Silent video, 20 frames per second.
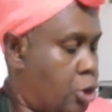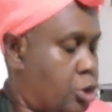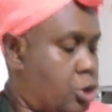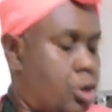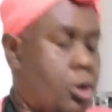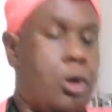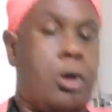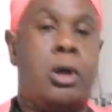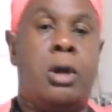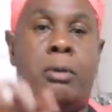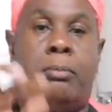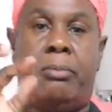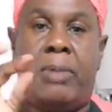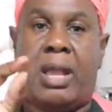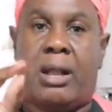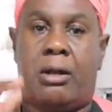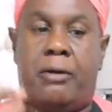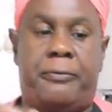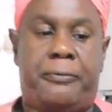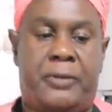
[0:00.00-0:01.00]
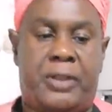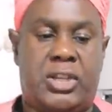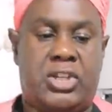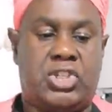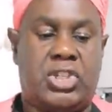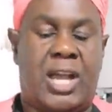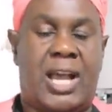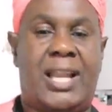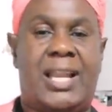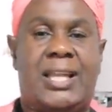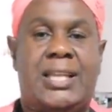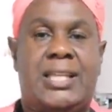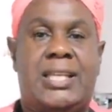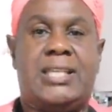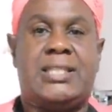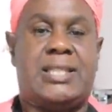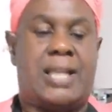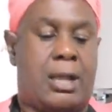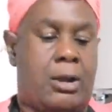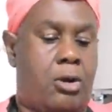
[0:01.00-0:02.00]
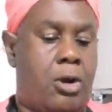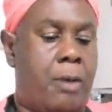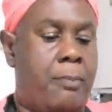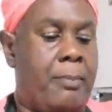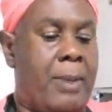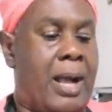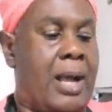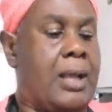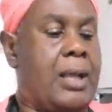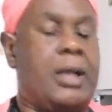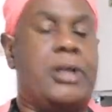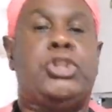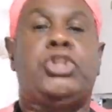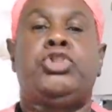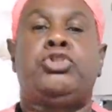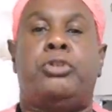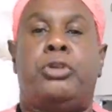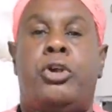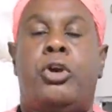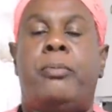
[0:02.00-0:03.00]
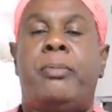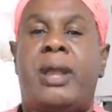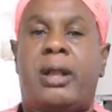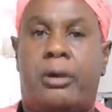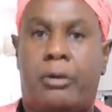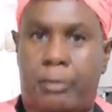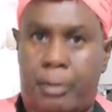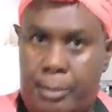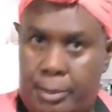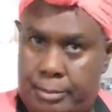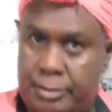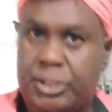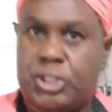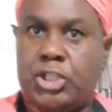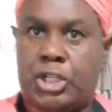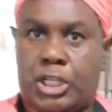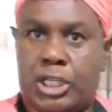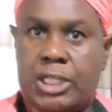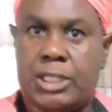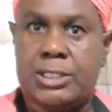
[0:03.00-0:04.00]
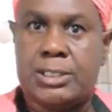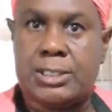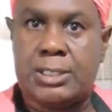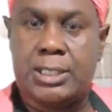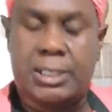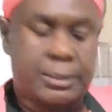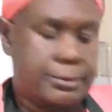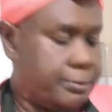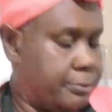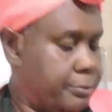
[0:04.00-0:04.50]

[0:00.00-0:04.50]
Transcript: So, me I go finish all of these and come back and show you me I go rub up my chicken, see?